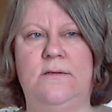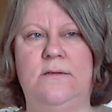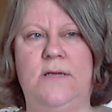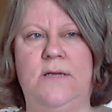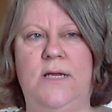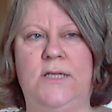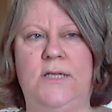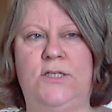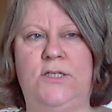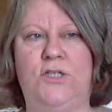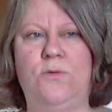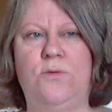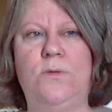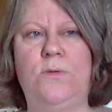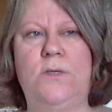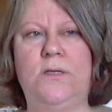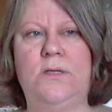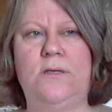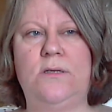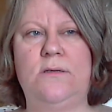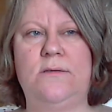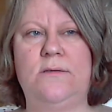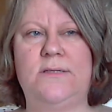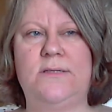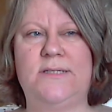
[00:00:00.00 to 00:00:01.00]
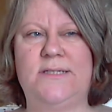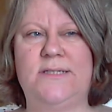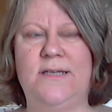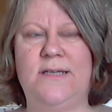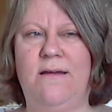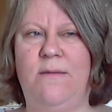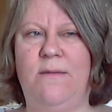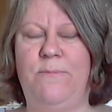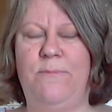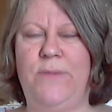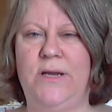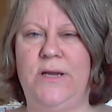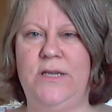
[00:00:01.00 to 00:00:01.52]
I don't want to start
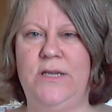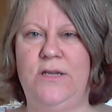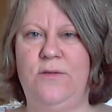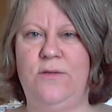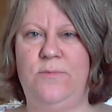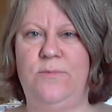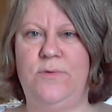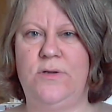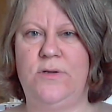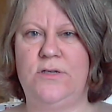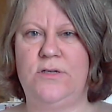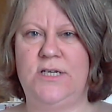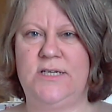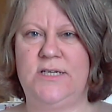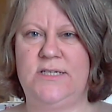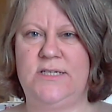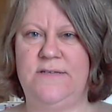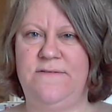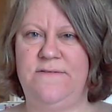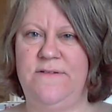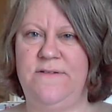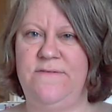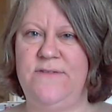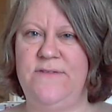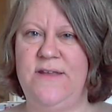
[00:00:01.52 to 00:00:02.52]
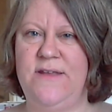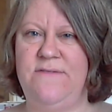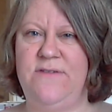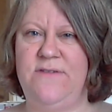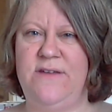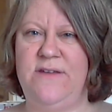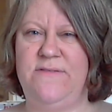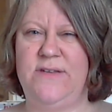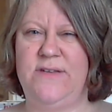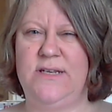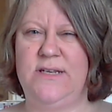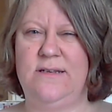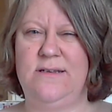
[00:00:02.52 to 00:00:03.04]
a brand new project if I've never
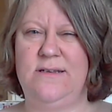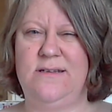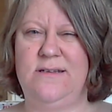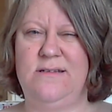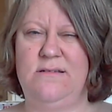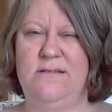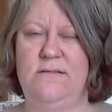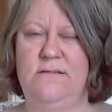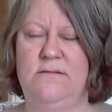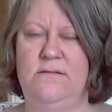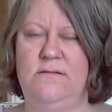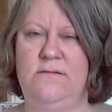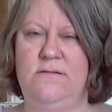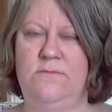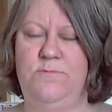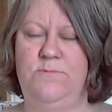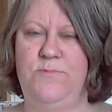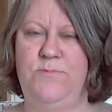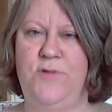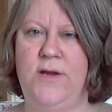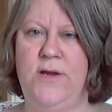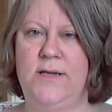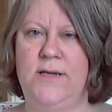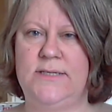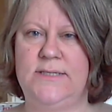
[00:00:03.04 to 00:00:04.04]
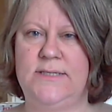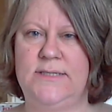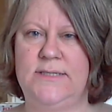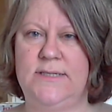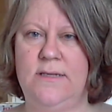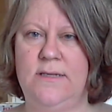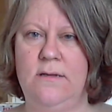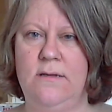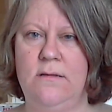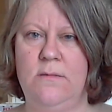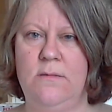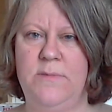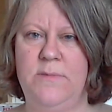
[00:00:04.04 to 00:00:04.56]
even practiced it a
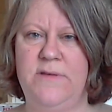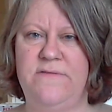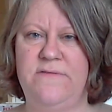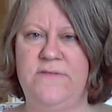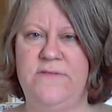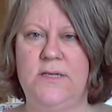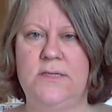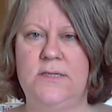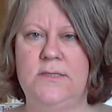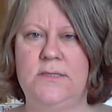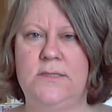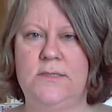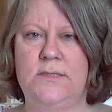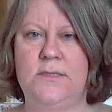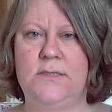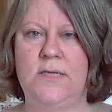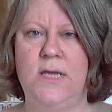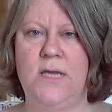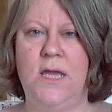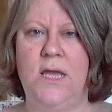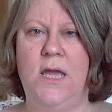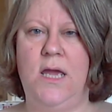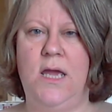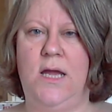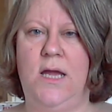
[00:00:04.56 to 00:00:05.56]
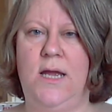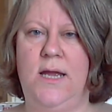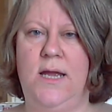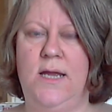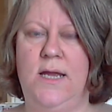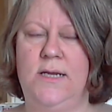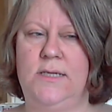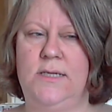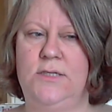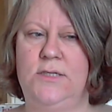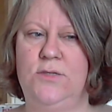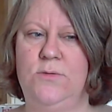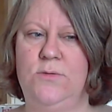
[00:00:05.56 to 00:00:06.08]
little bit first
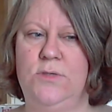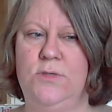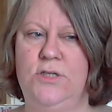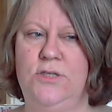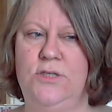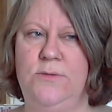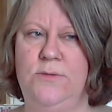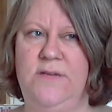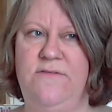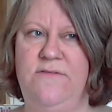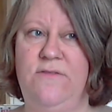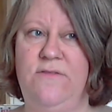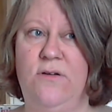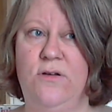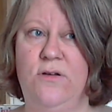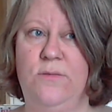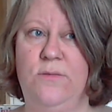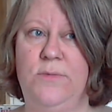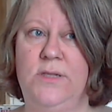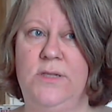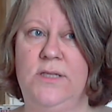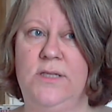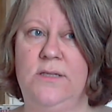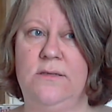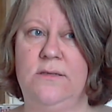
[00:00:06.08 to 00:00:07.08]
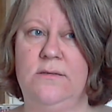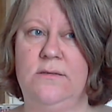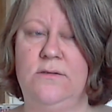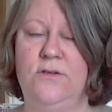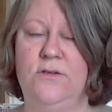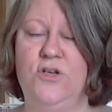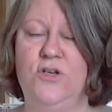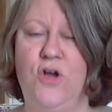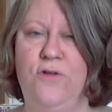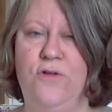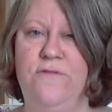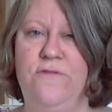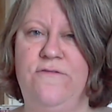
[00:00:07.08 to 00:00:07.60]
and I don't want to do it in froggable,
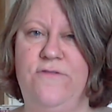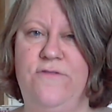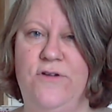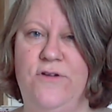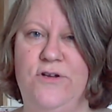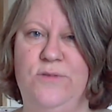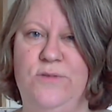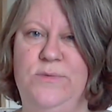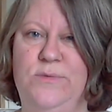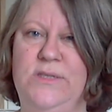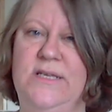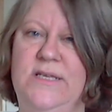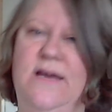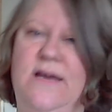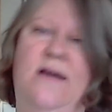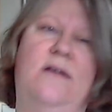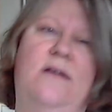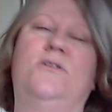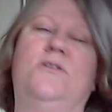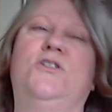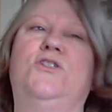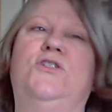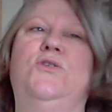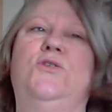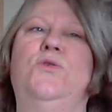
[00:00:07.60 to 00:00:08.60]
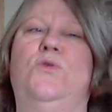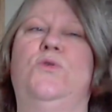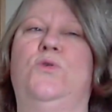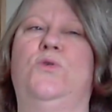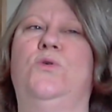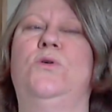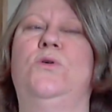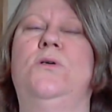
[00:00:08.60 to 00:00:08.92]
non-froggable yarn so